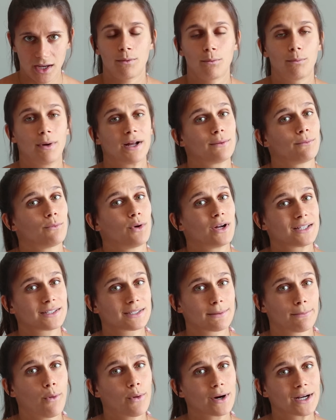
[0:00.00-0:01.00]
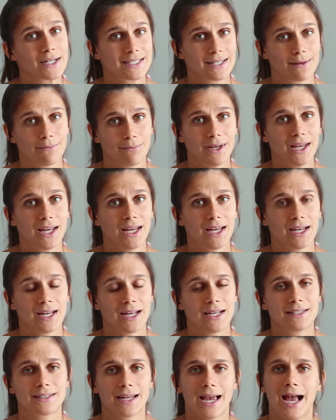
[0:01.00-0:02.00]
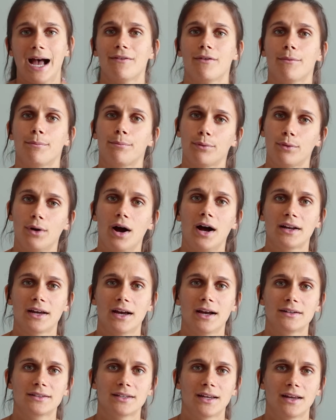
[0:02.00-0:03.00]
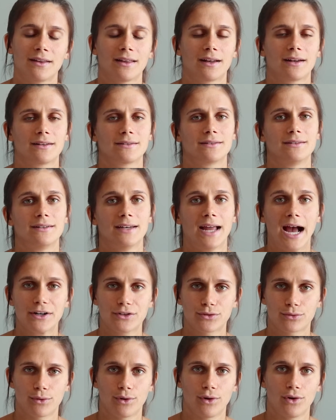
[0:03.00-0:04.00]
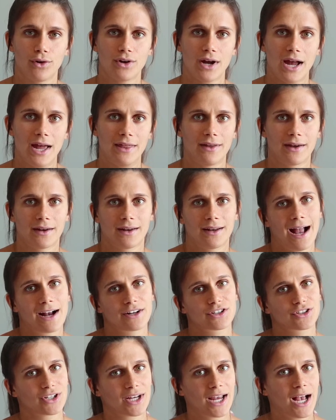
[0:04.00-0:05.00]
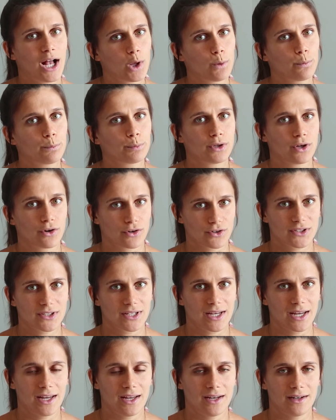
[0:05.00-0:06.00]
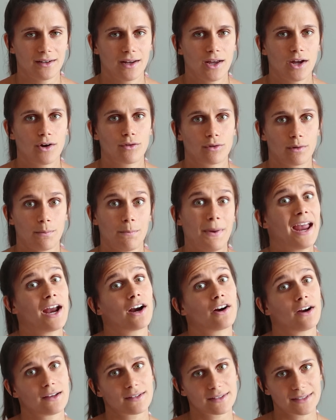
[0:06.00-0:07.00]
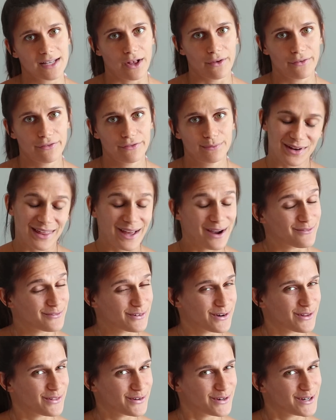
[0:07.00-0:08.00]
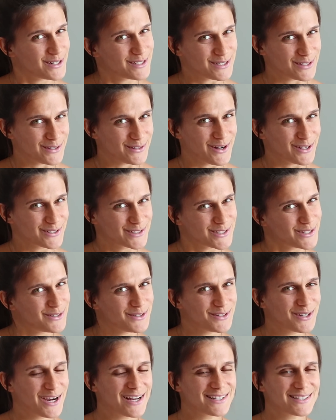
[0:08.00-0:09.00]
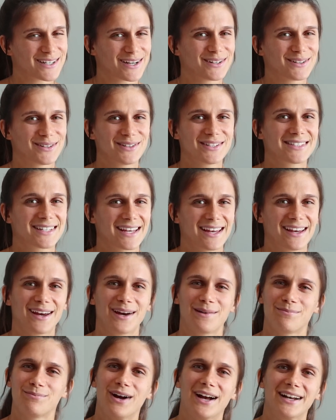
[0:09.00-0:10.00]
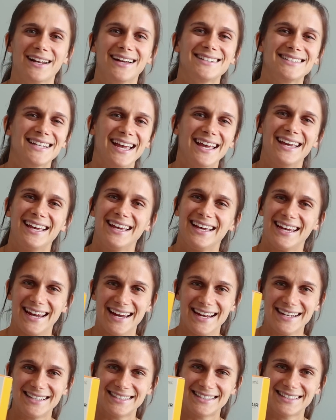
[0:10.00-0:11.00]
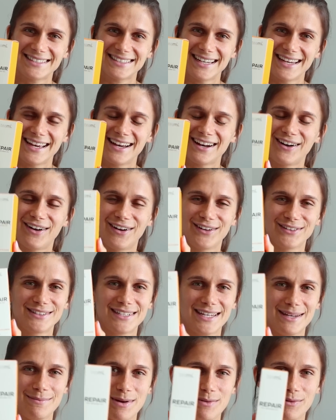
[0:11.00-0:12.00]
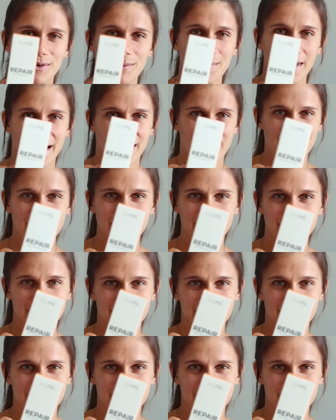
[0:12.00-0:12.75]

What's important to me is to have a product that is natural and that can actually help your skin repair itself. Without further ado, I'll show you guys our newest skincare product. It's called Teami Repair.